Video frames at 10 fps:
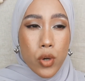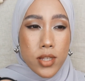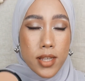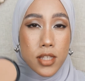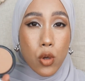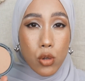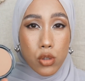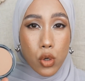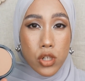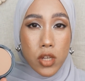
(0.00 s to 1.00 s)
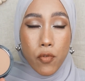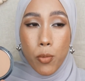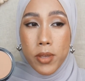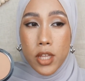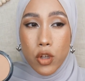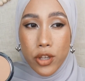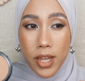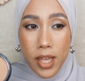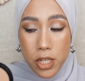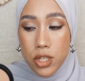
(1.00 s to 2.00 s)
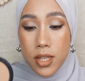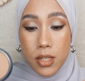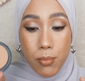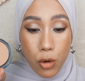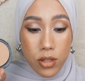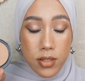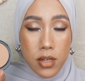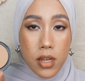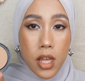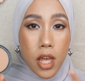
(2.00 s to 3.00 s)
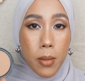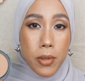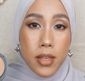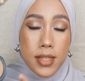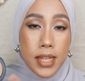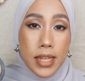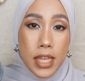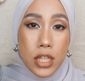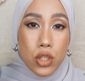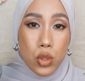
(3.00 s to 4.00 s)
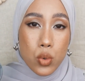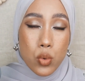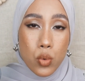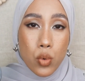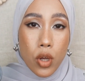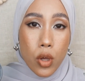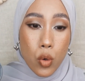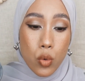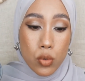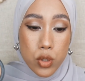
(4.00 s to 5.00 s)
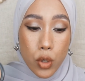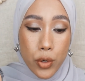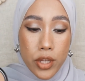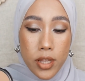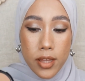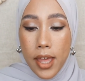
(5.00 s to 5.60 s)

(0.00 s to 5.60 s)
works as a contour shade for me, not much as a bronzer, because it leans to cool tone.